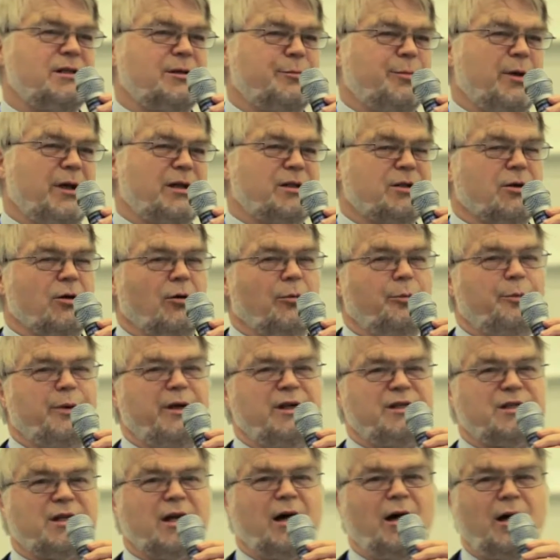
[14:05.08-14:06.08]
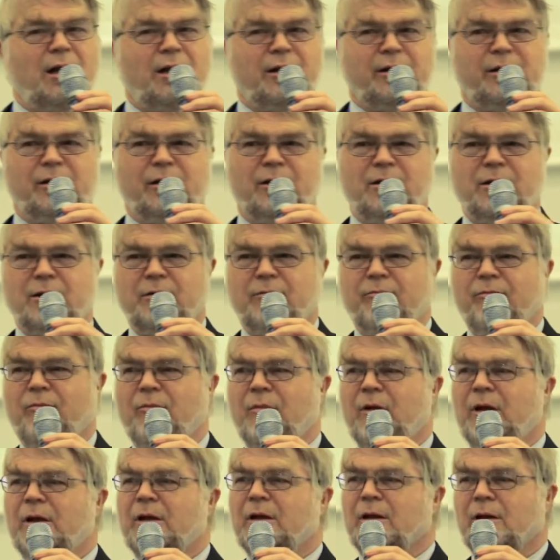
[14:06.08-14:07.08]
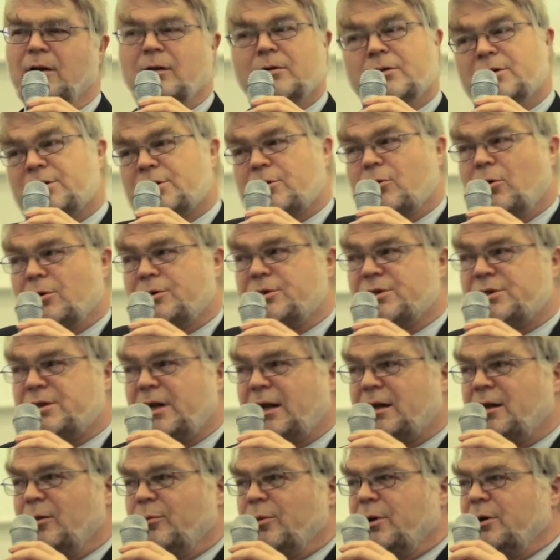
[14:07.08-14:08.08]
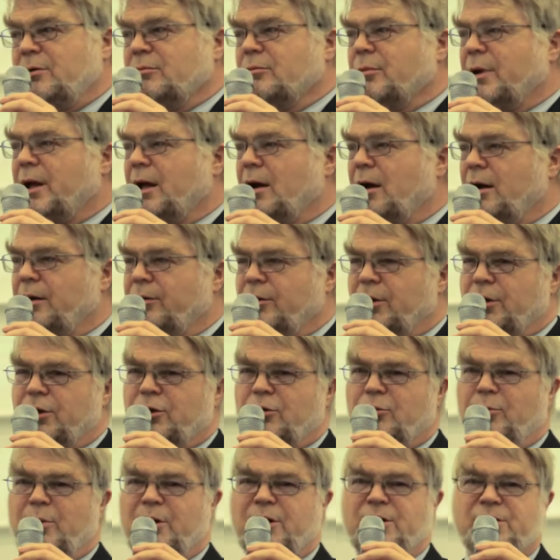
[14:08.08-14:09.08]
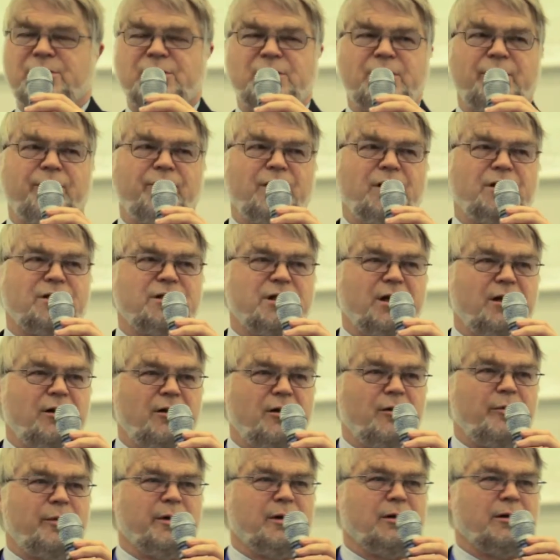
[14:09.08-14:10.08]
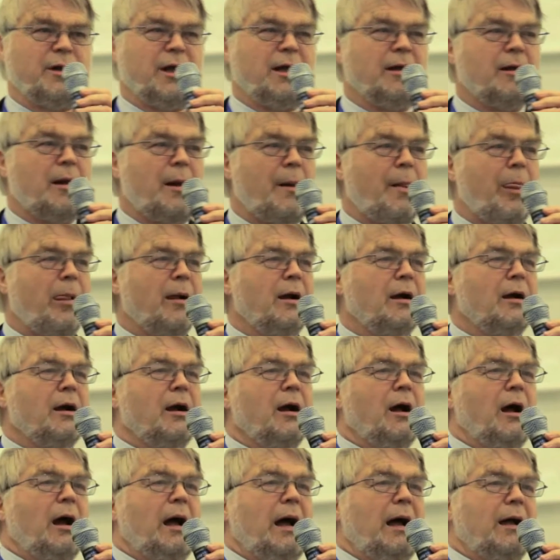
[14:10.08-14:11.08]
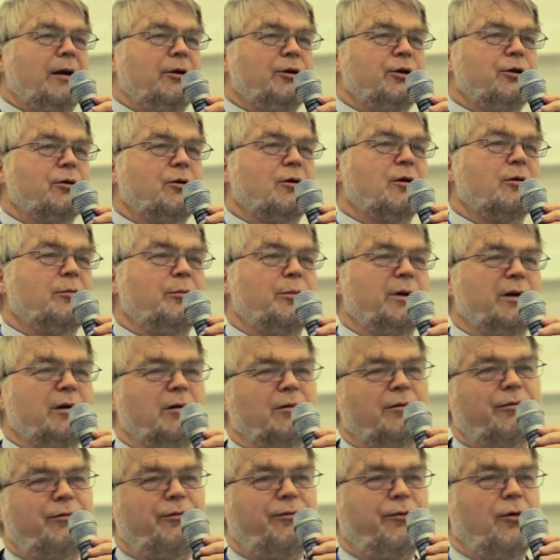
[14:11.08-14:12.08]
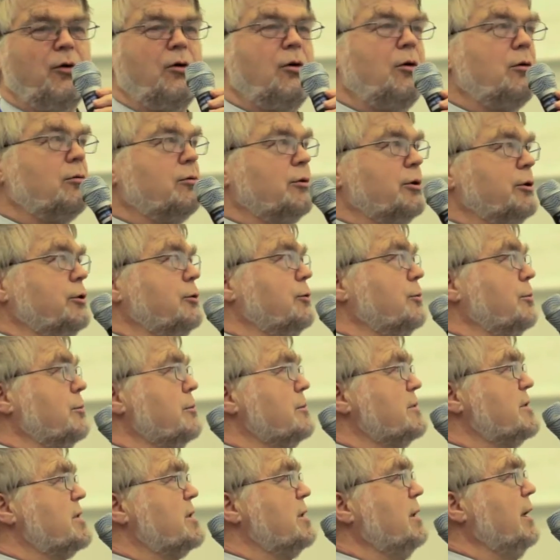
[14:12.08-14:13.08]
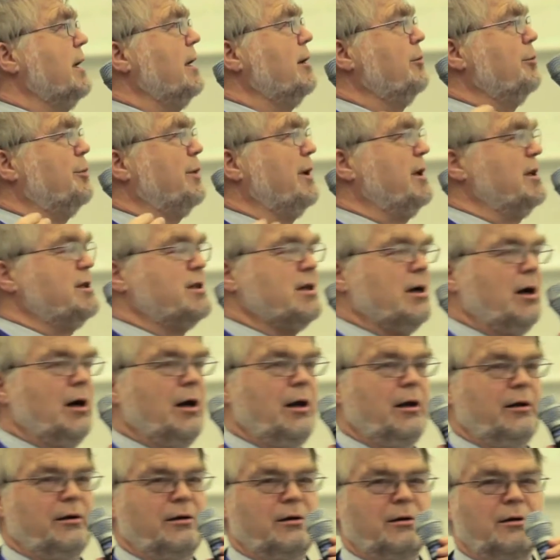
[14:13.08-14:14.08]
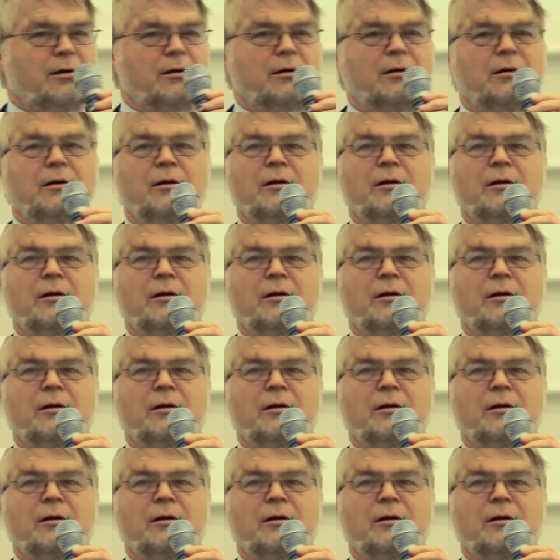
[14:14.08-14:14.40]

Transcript: is a place called Peace Island, squatter settlement behind the new Ministry of the Interior building, and you can build 4 rooms in Peace Island